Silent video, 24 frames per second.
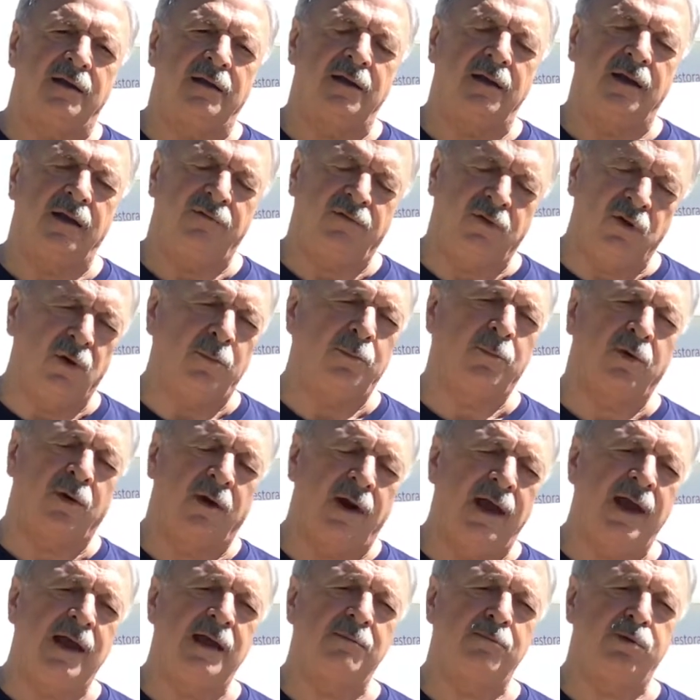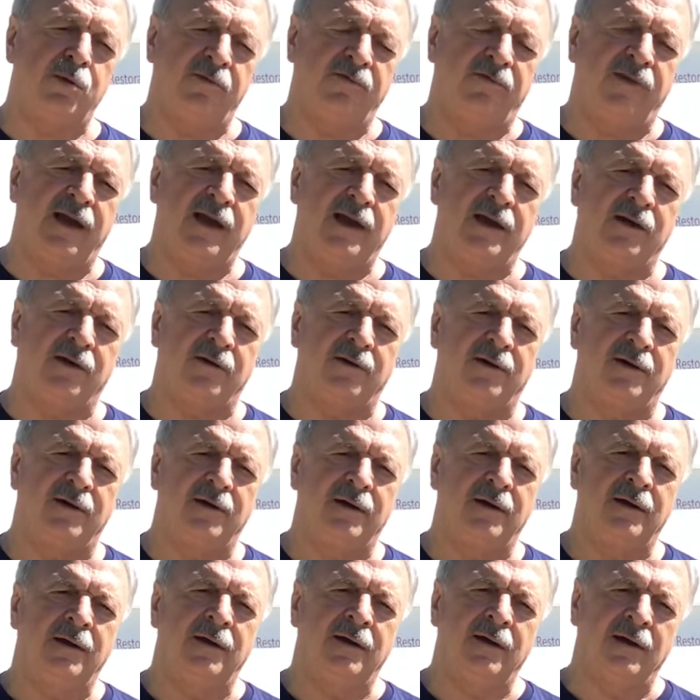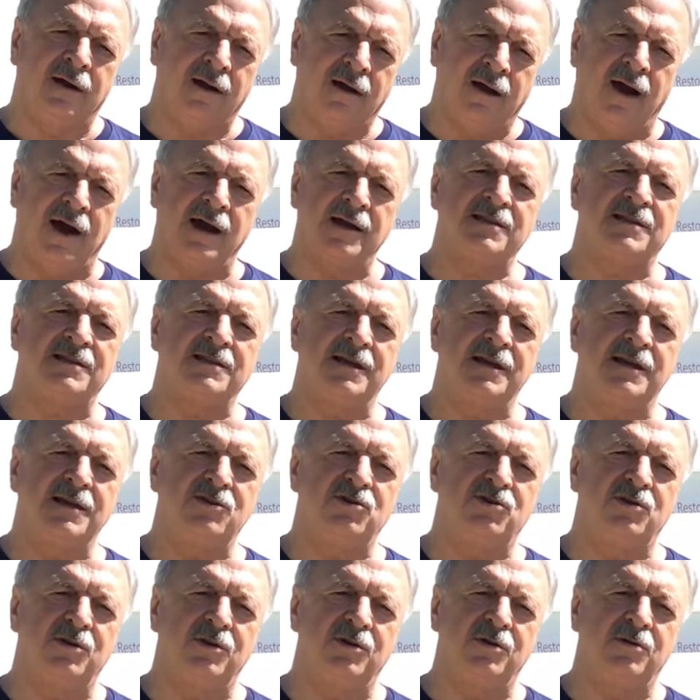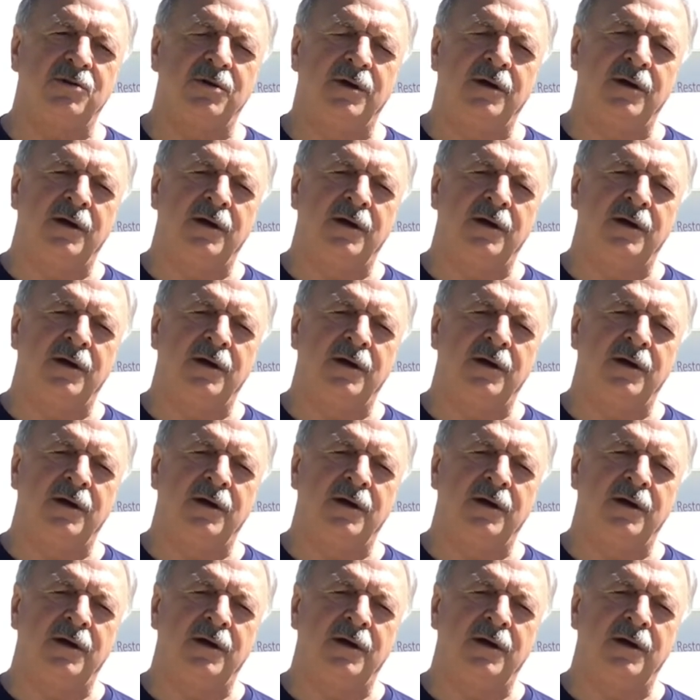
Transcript: if you'll pray and prevail, God sees you.